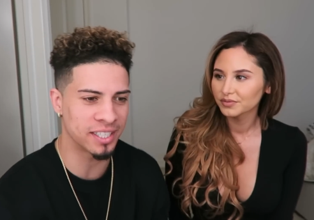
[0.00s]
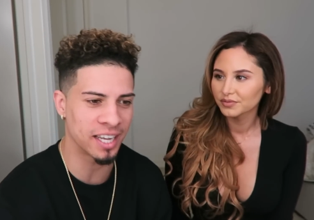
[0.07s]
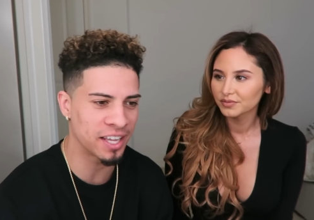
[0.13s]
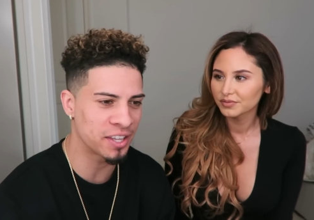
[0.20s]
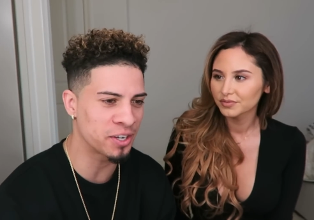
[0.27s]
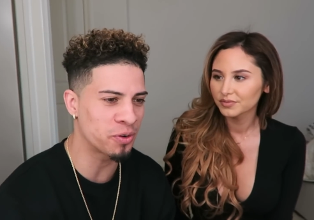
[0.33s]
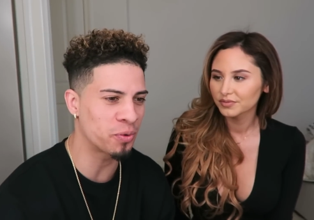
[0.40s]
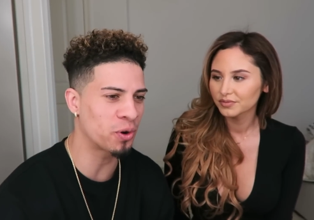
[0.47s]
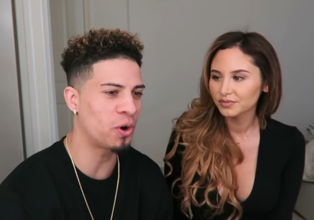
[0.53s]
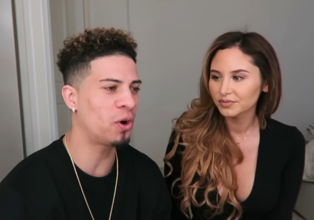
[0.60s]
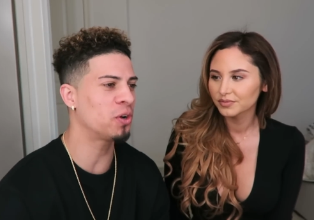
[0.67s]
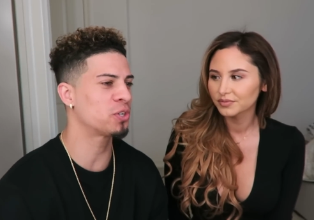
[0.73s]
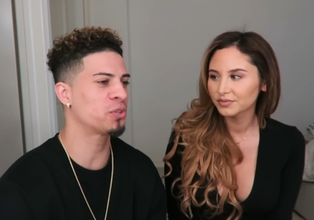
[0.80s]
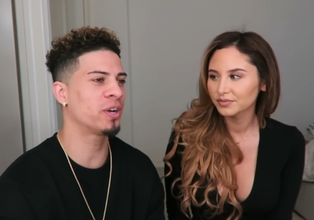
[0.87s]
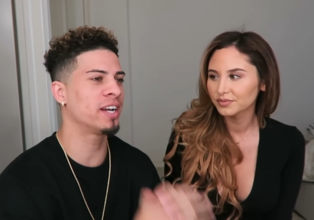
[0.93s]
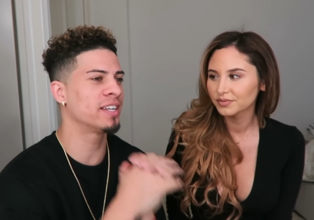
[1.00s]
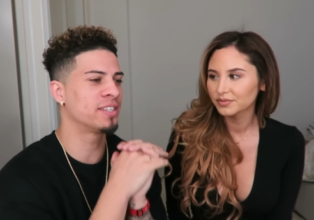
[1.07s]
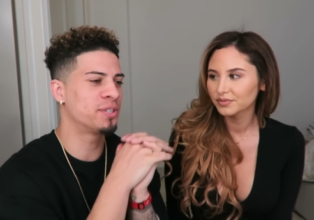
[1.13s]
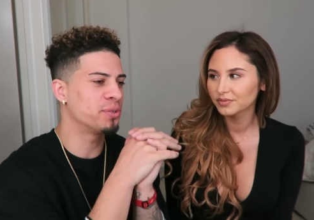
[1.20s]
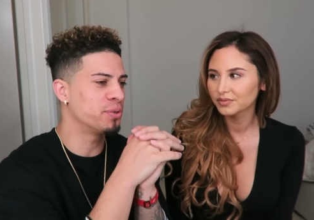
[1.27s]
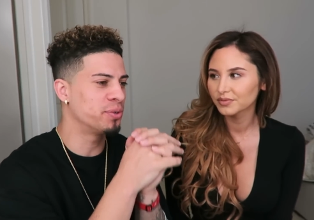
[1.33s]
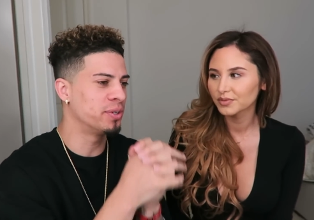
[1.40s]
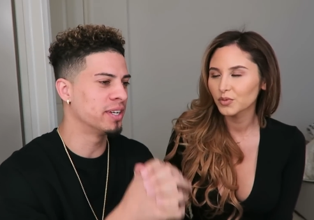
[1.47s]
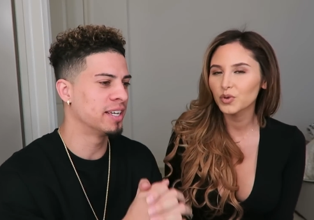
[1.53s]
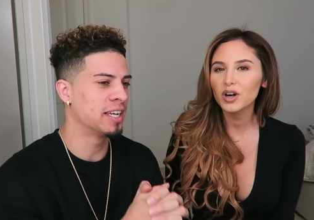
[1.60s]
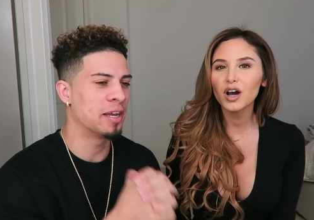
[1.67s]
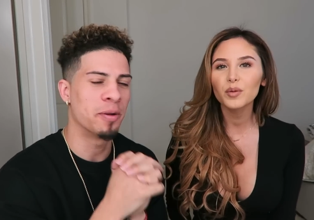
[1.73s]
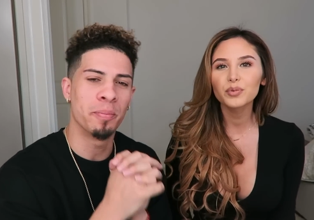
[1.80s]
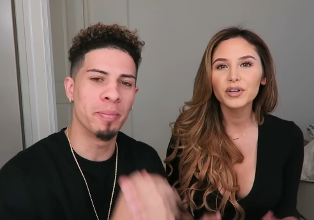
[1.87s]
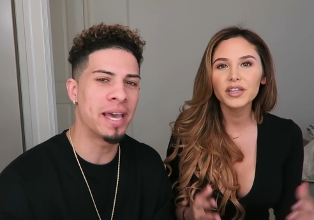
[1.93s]
Speaker 1: together. We're all trying to.
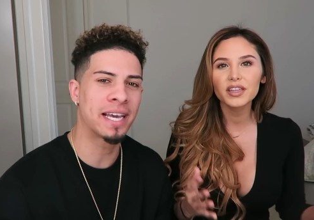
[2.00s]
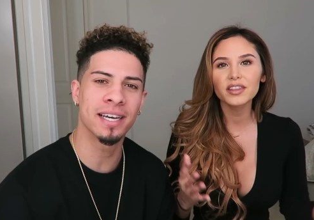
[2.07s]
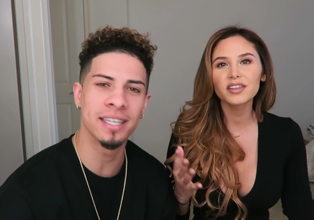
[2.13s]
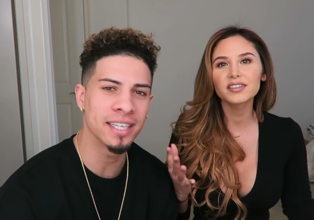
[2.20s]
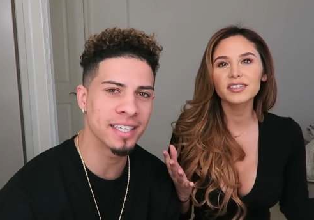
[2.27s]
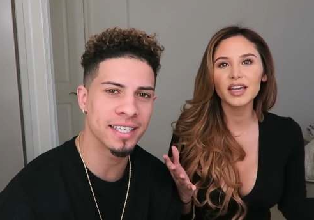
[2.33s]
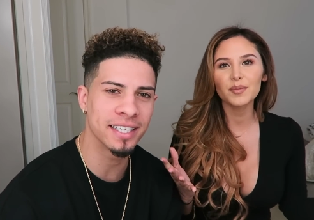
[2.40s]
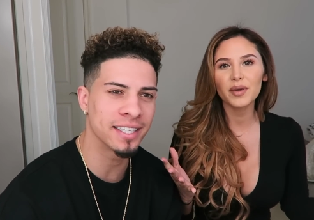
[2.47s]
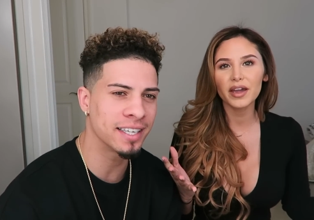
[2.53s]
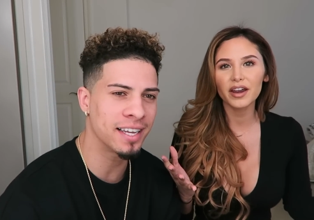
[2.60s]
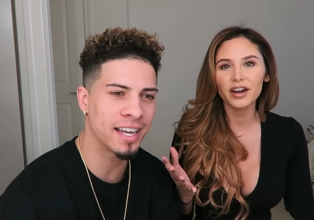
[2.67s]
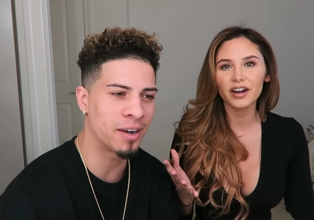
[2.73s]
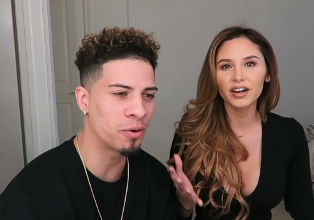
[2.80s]
We're all breathing a, the same air.